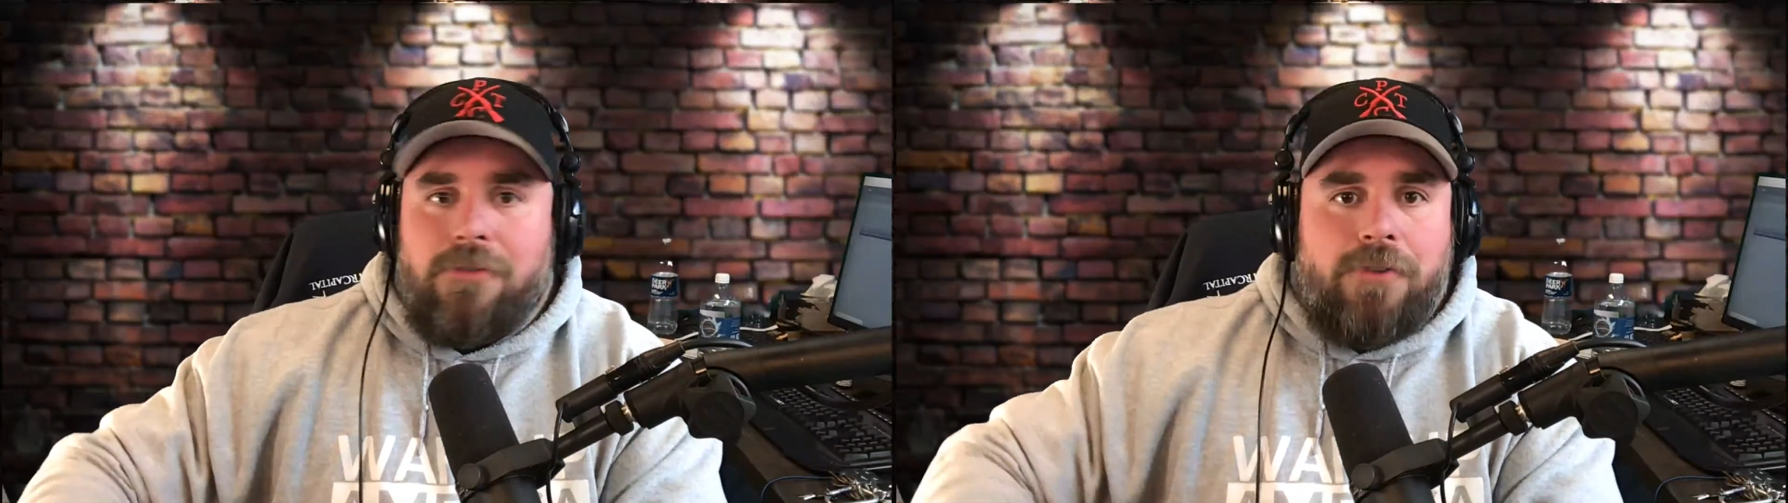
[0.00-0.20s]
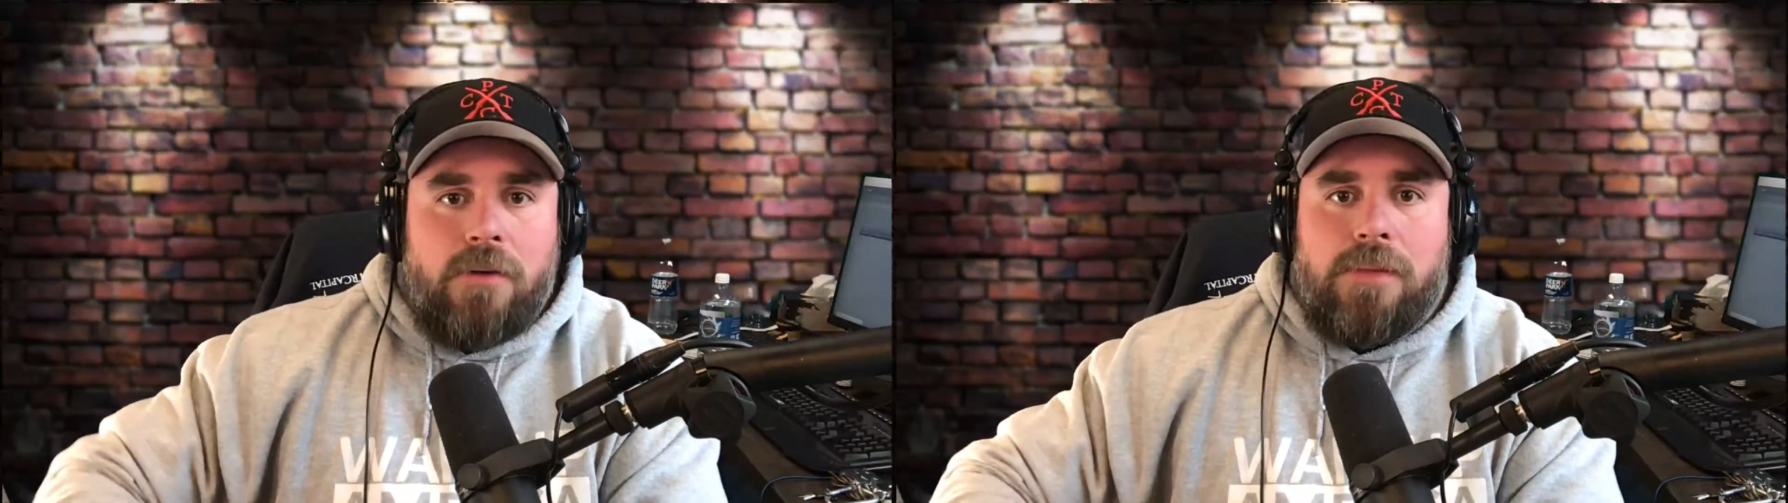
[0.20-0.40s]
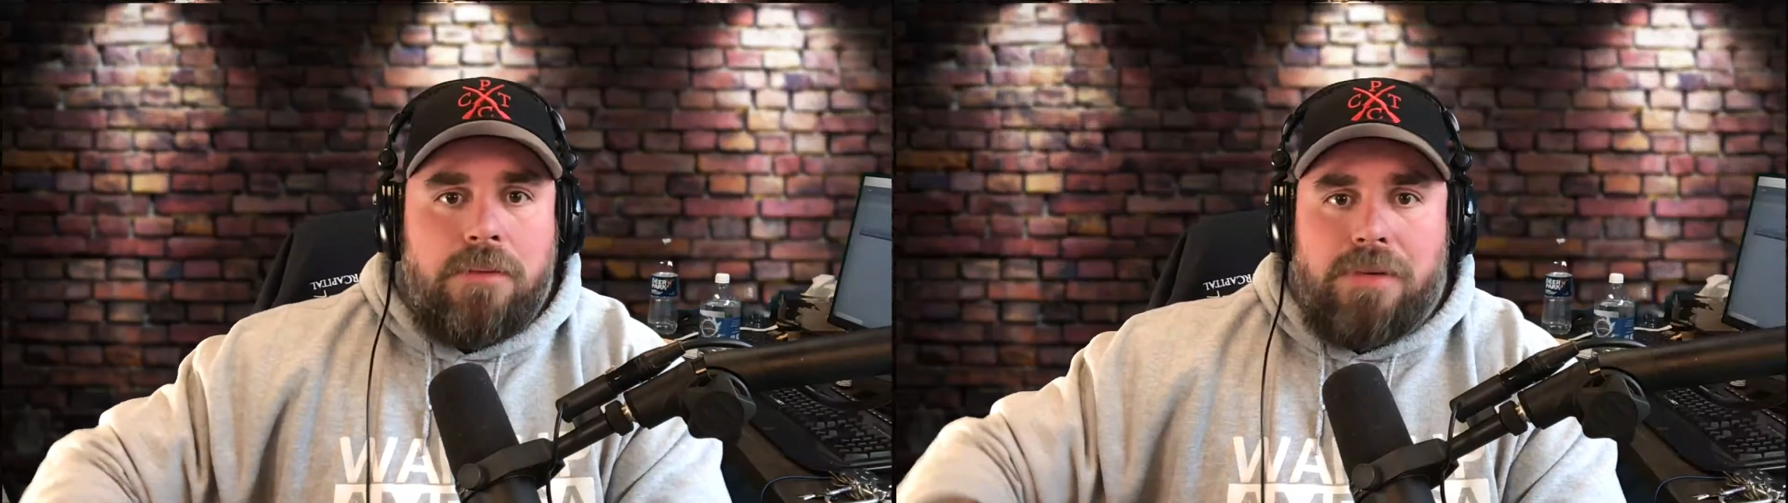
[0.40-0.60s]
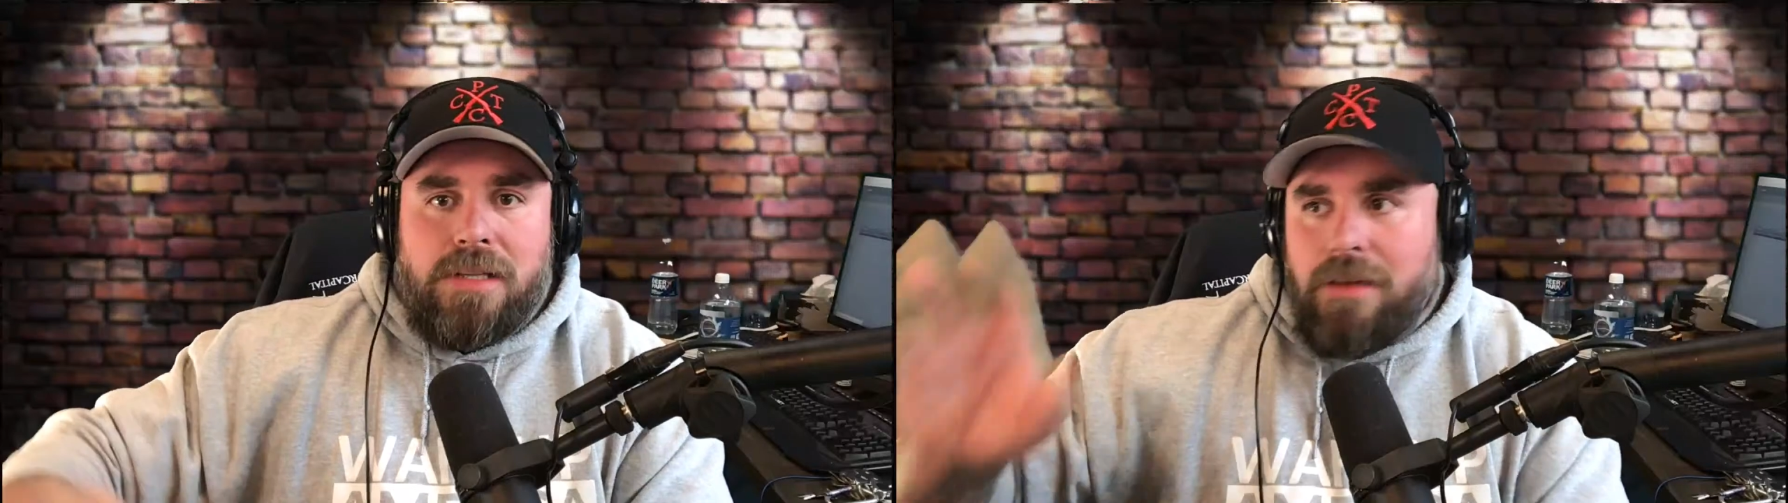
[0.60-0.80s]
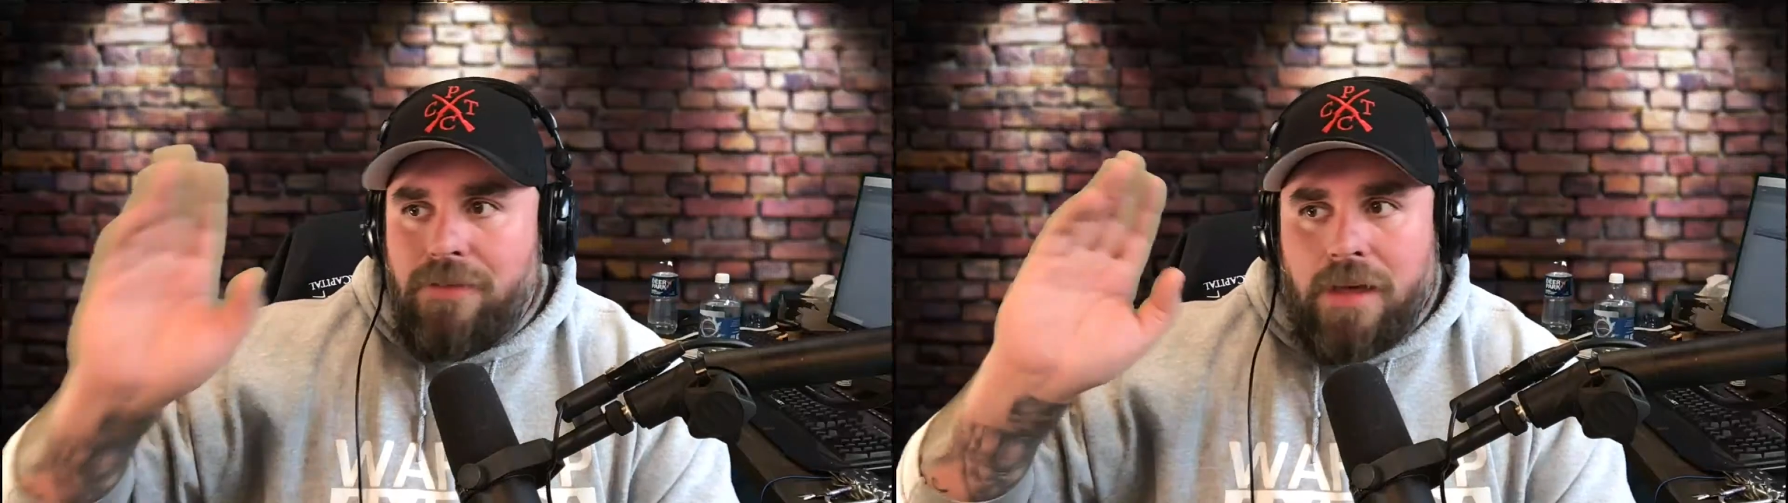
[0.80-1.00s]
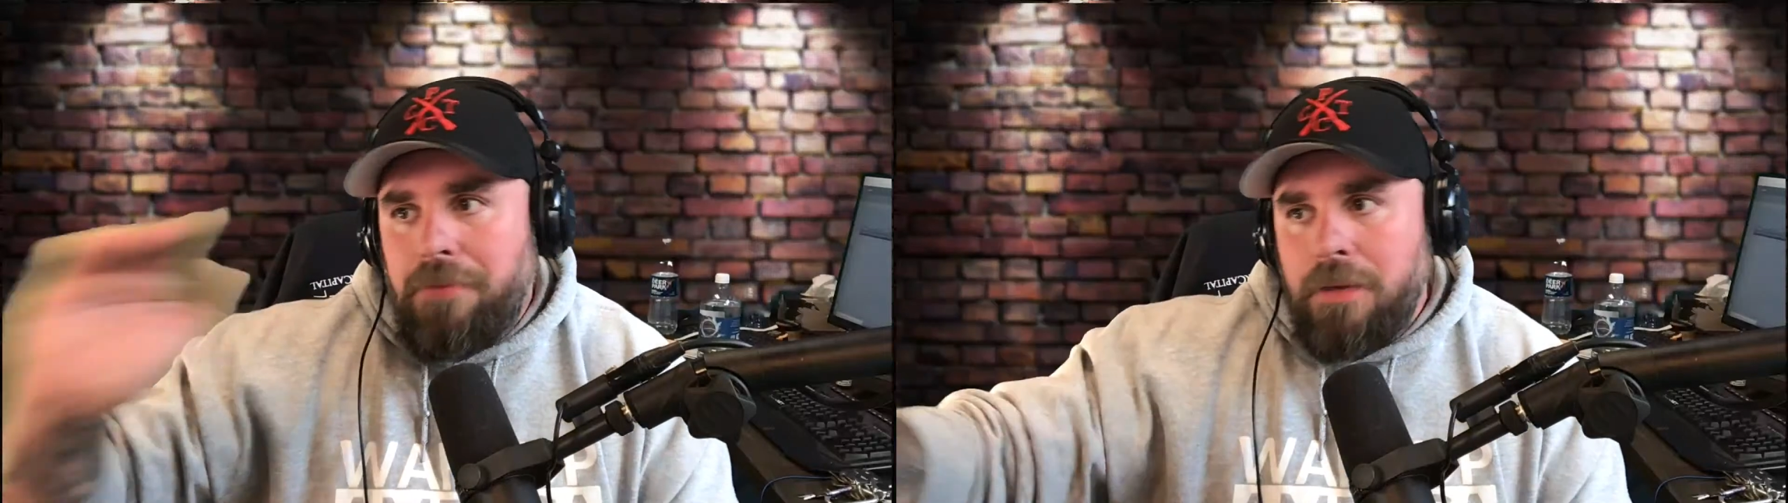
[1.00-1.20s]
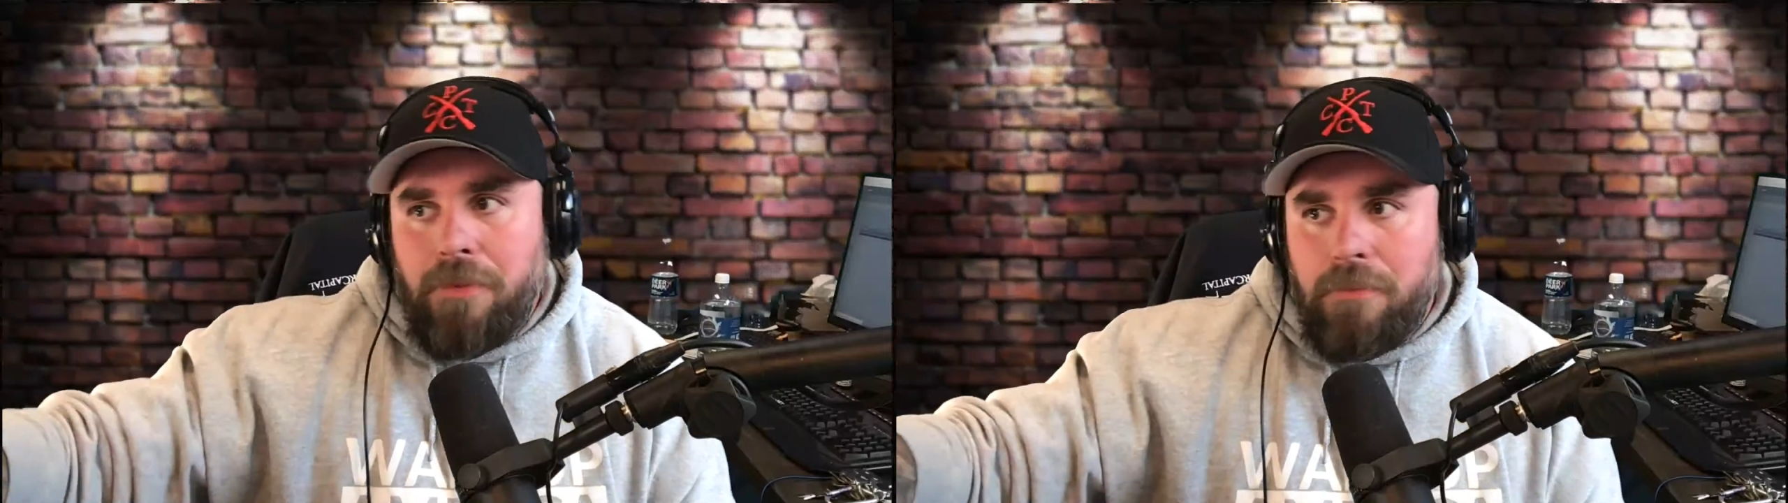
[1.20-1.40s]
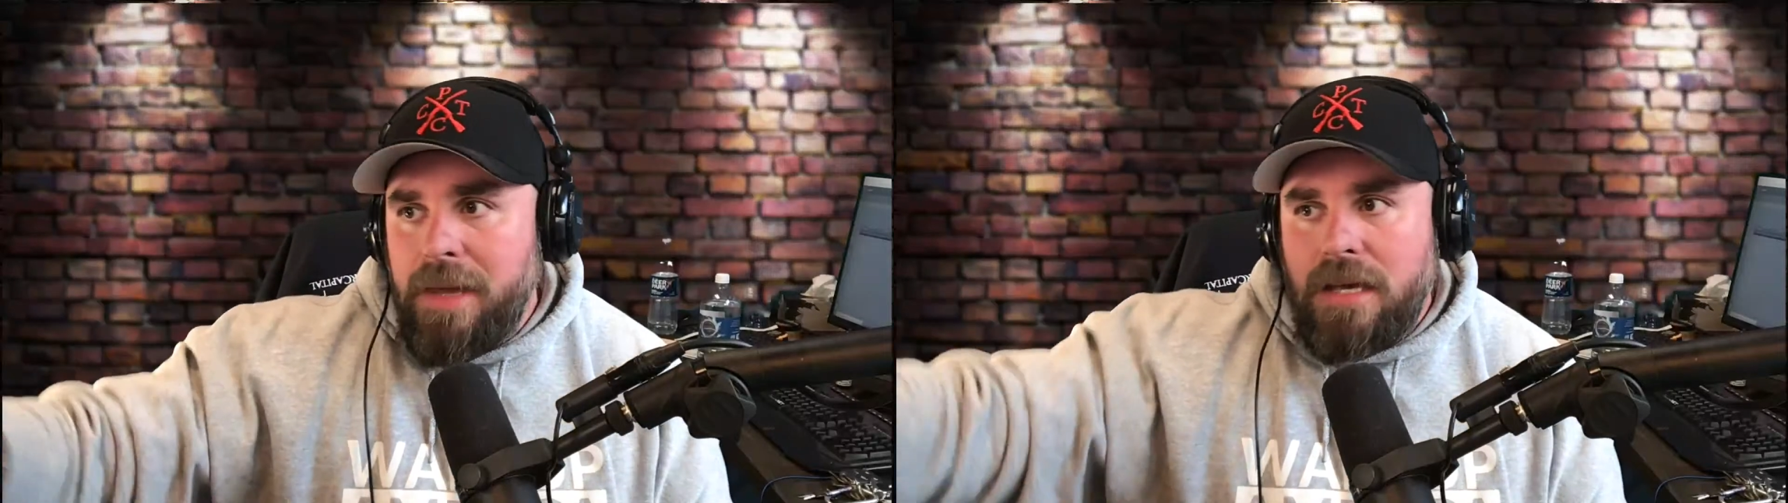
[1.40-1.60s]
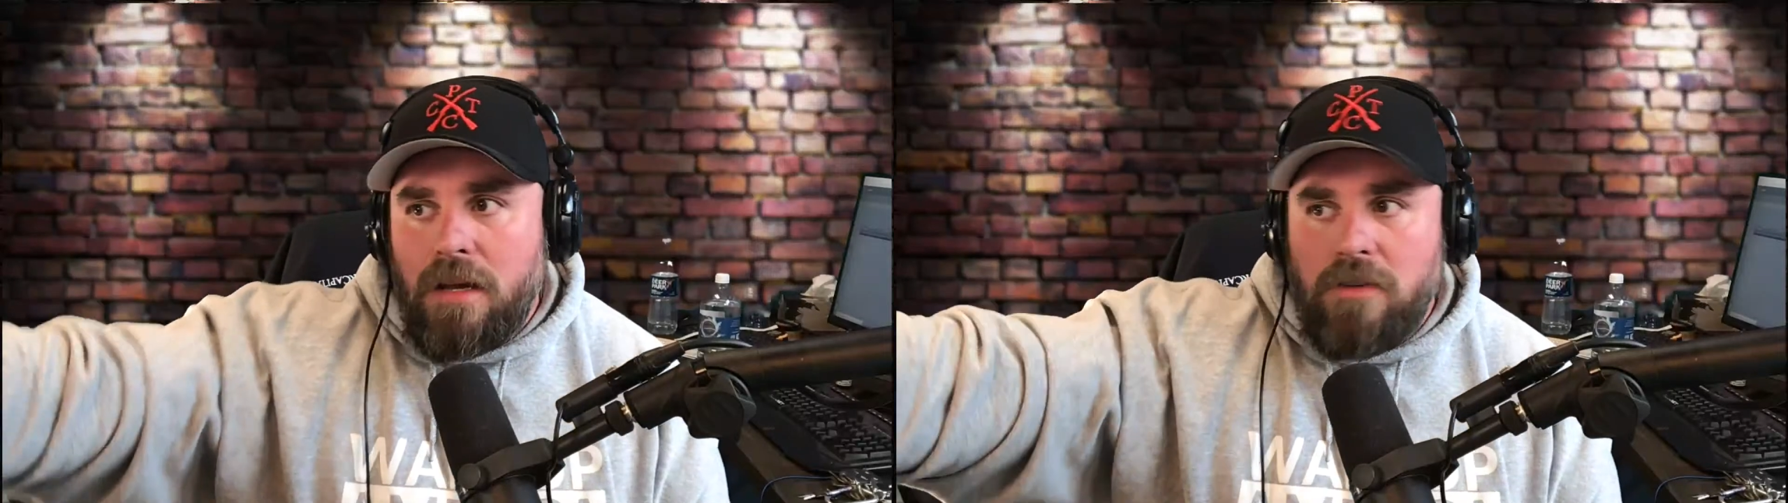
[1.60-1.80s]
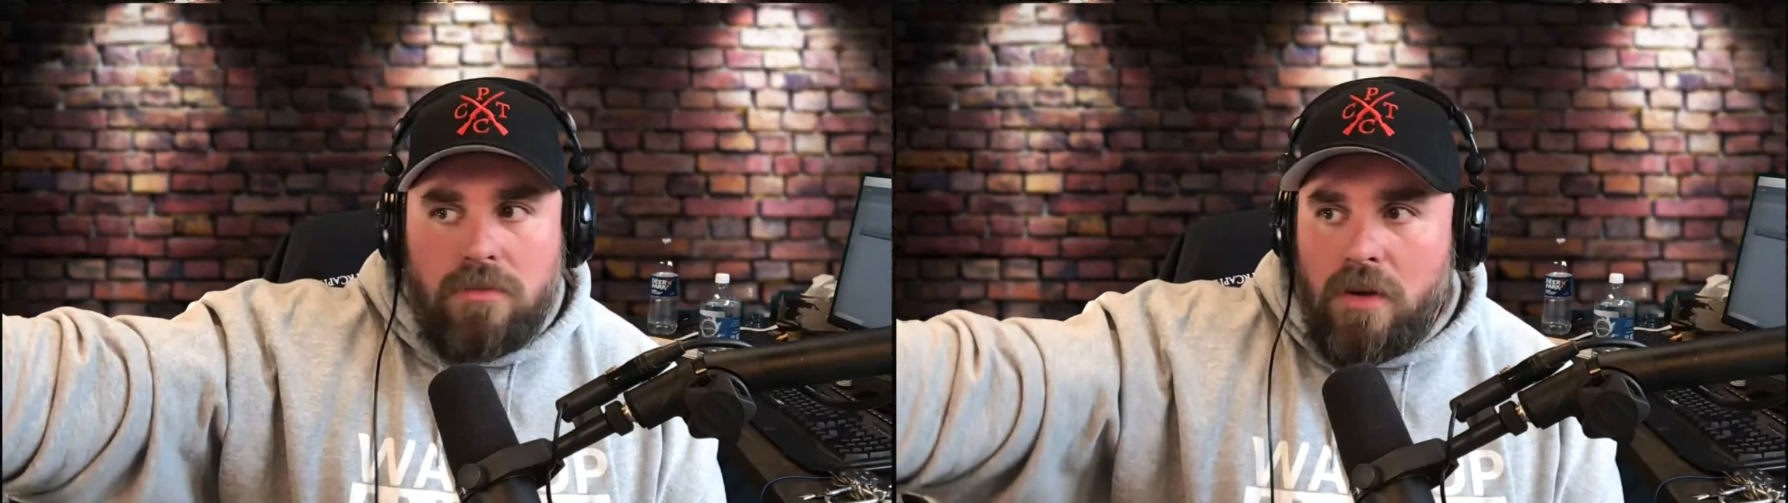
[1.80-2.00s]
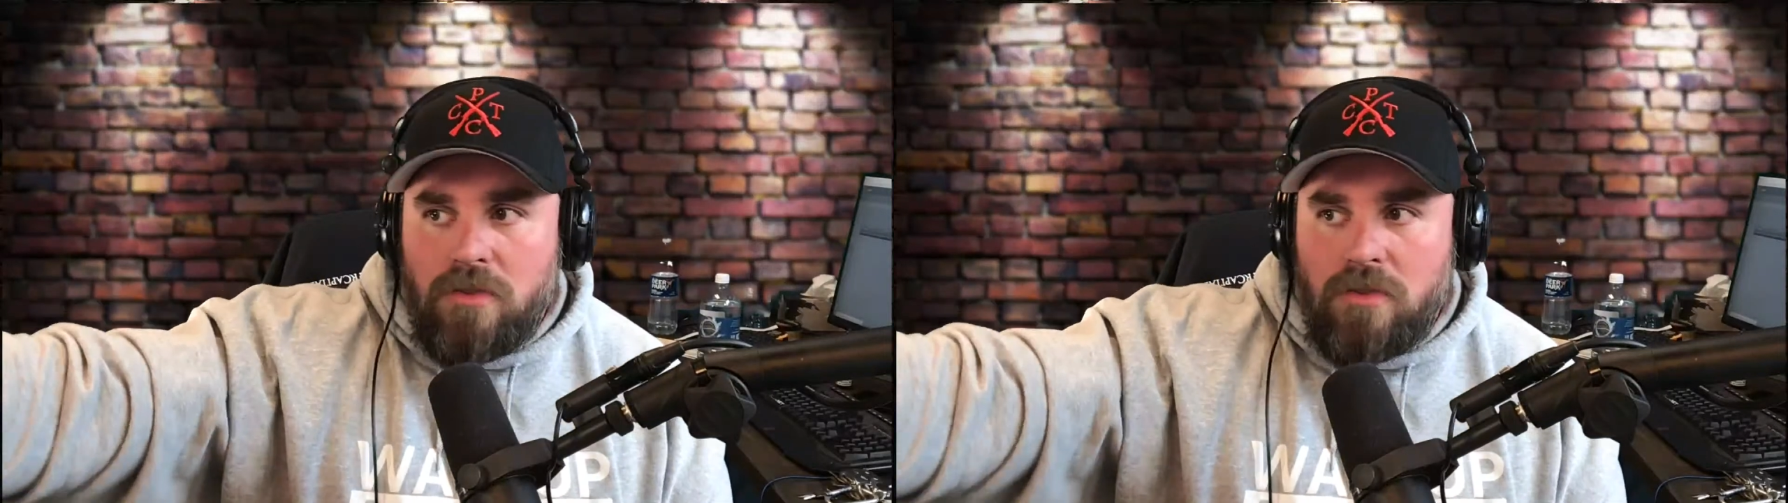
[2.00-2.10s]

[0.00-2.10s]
firmly believe that people make a